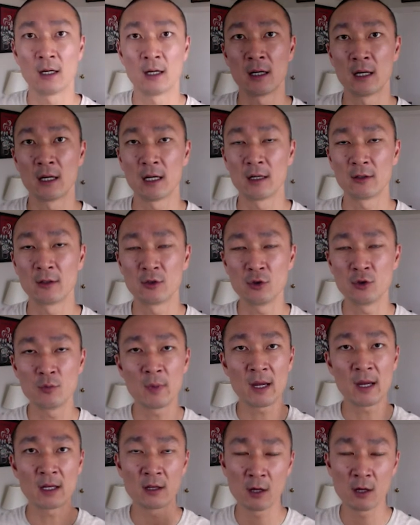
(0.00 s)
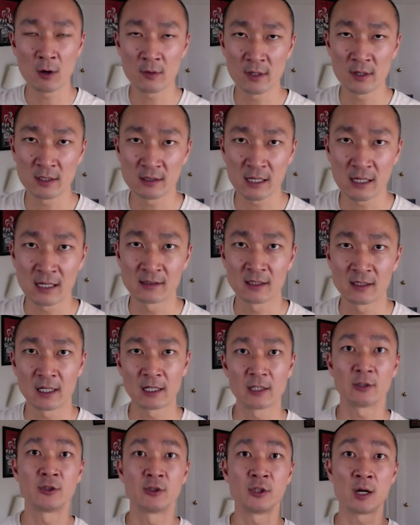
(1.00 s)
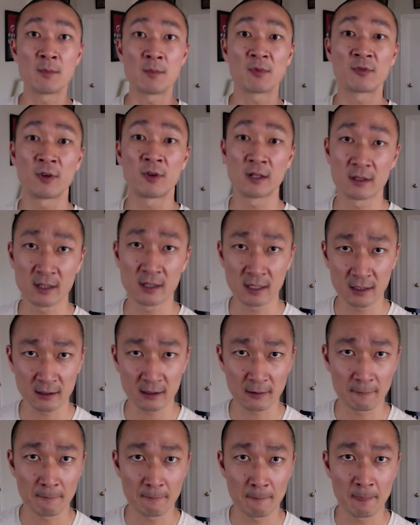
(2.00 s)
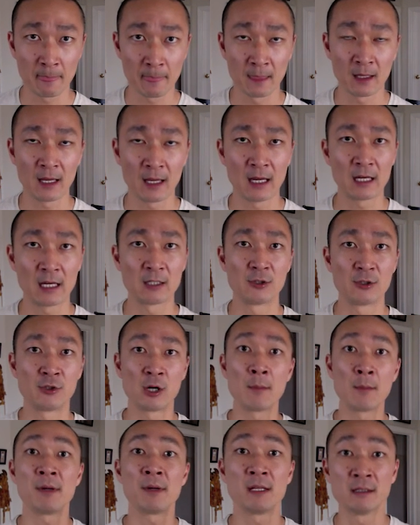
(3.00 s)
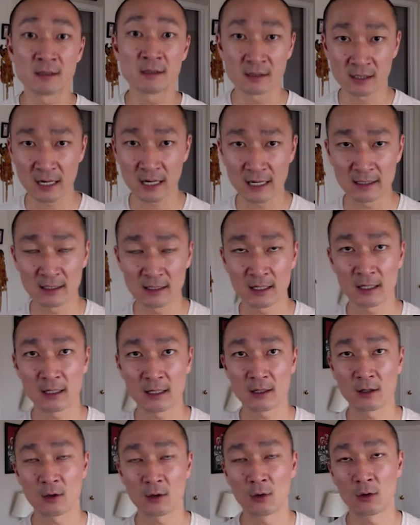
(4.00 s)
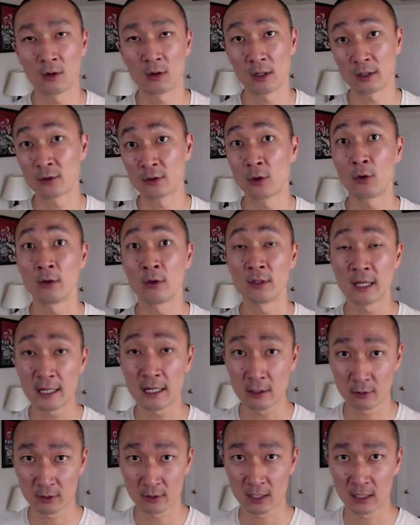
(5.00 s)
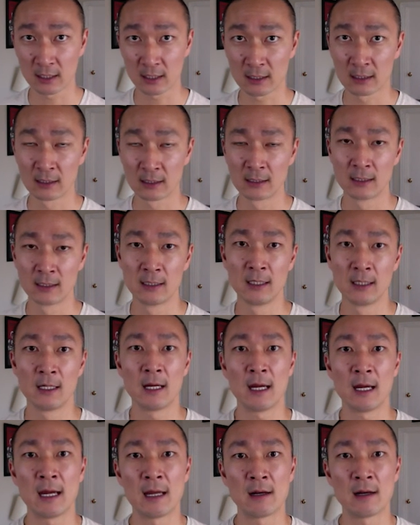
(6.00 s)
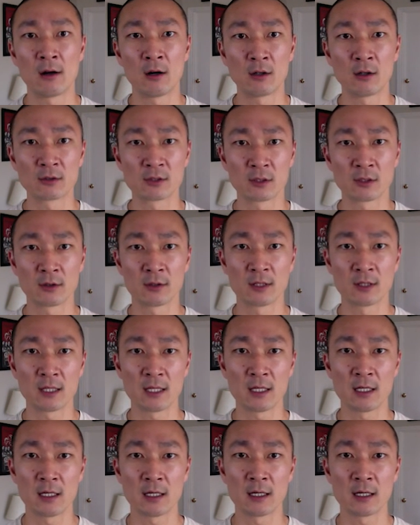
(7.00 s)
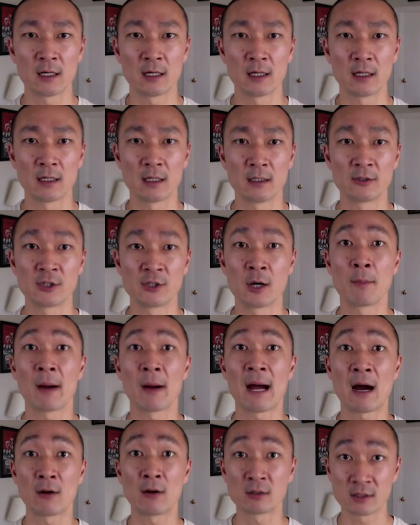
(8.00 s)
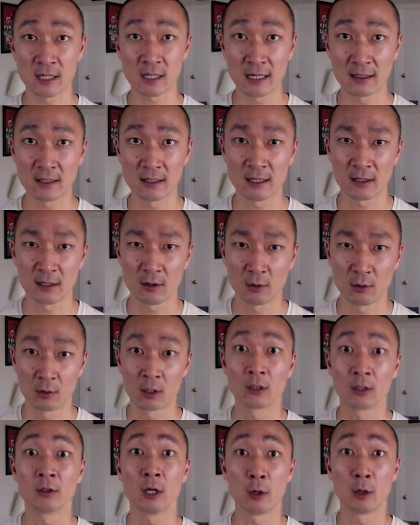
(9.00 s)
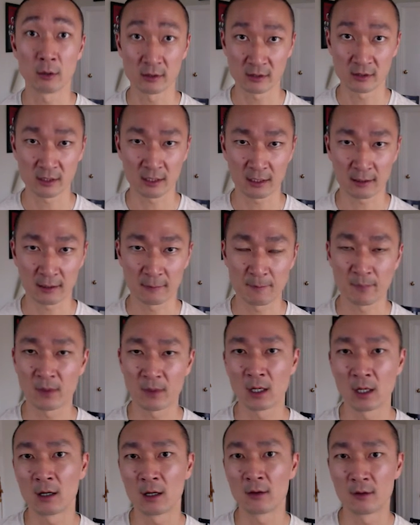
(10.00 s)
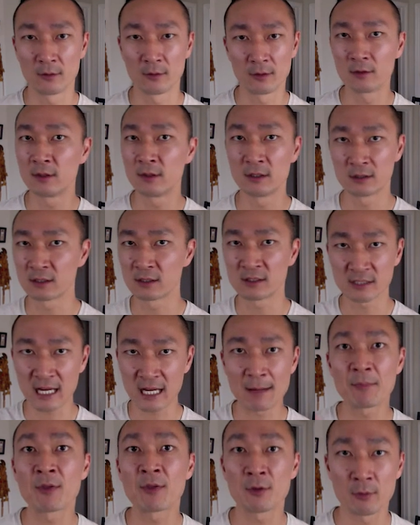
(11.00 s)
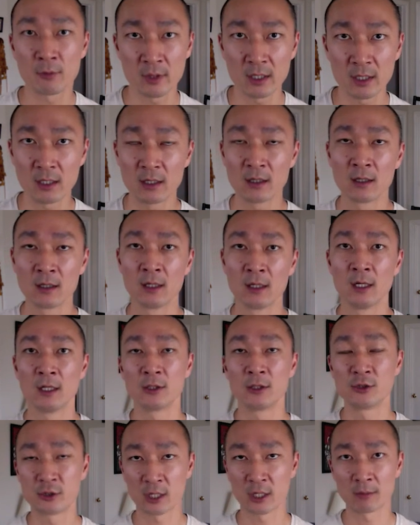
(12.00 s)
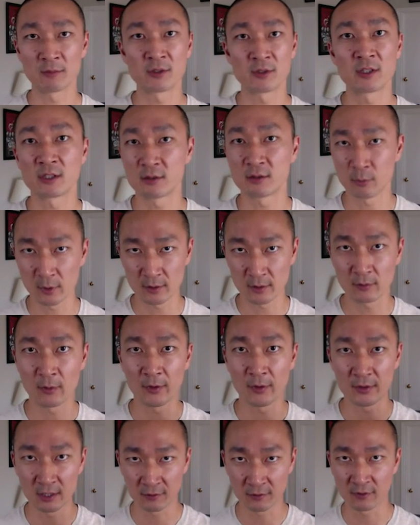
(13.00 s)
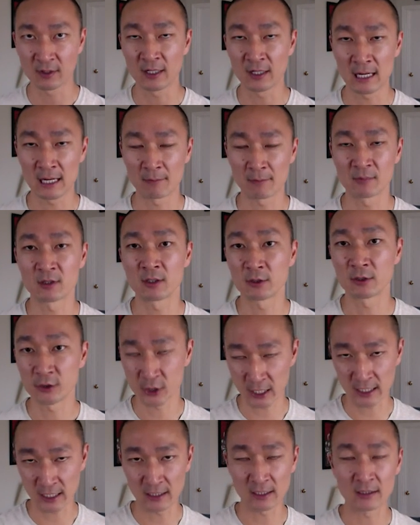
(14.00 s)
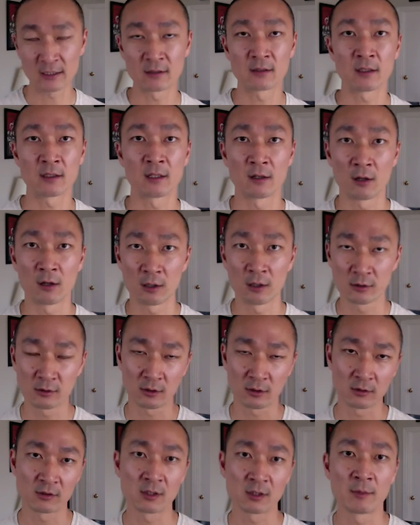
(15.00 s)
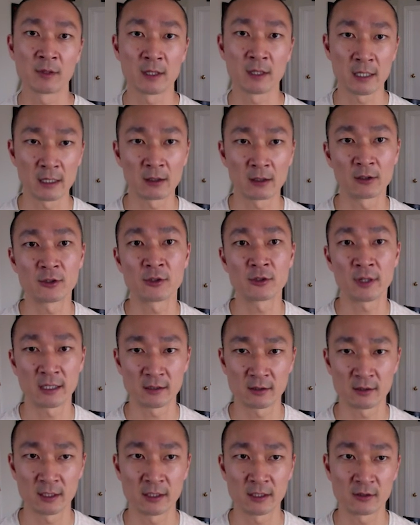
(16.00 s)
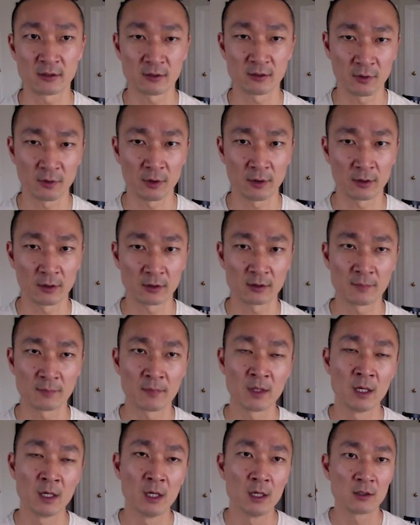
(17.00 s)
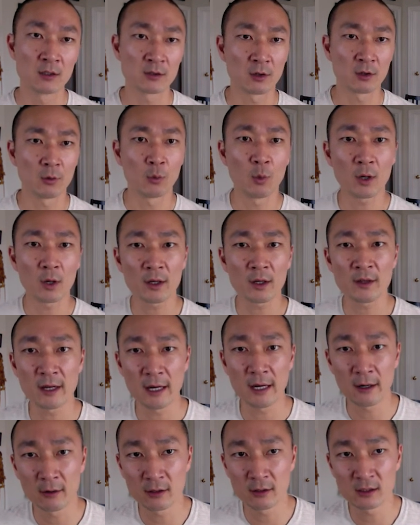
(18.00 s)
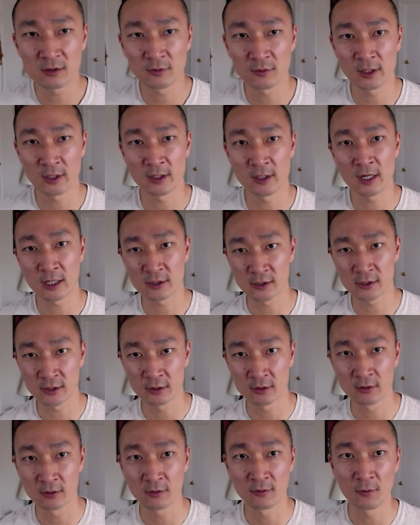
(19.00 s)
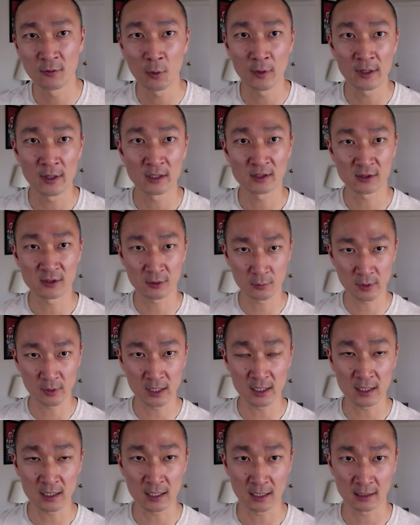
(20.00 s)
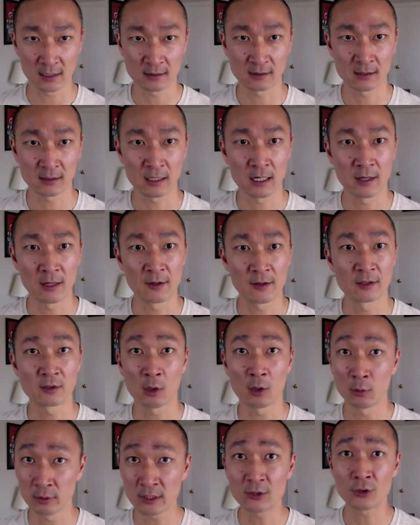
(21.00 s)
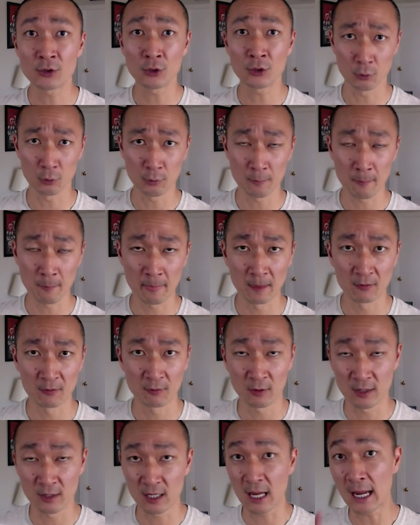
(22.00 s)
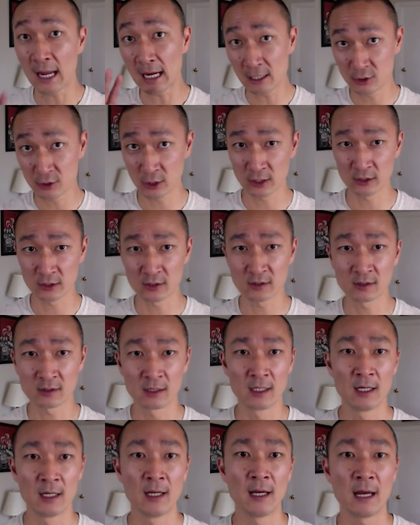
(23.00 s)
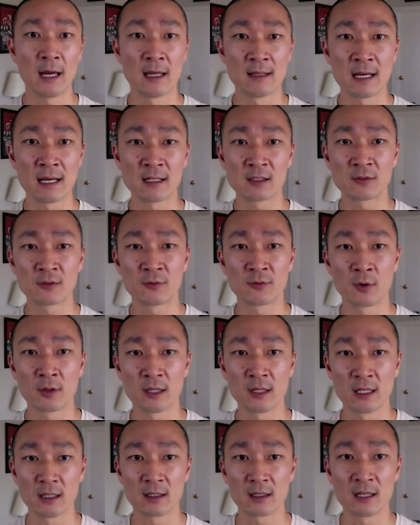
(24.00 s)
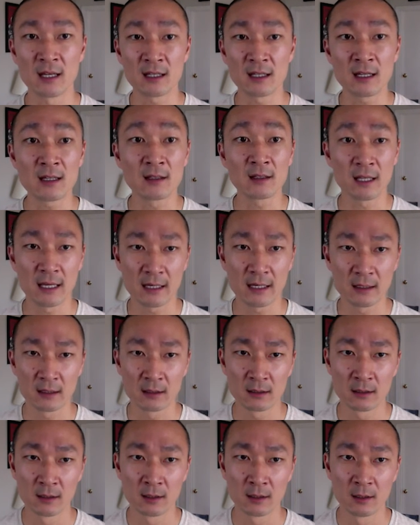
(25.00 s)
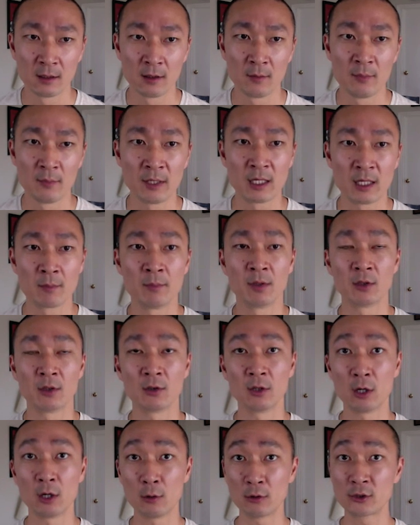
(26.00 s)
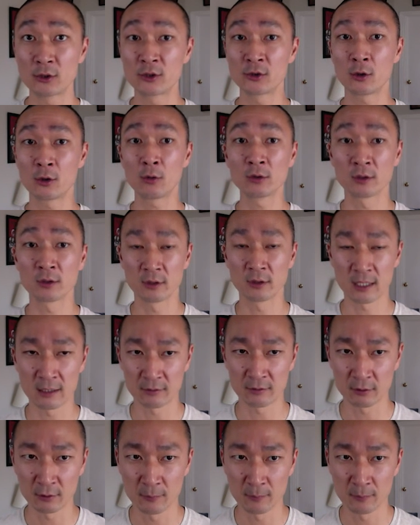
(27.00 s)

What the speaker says: You may know these as a jump front kick, a jump inside kick, or a tornado kick, and also the jump outside kick, or a lotus kick. They're the same three jumps, just with different names, the Chinese and then also some of the English translations for those. So what are the errors for deduction for these three kicks? There's only two for the A judges, and that is for the kicking leg being below shoulder level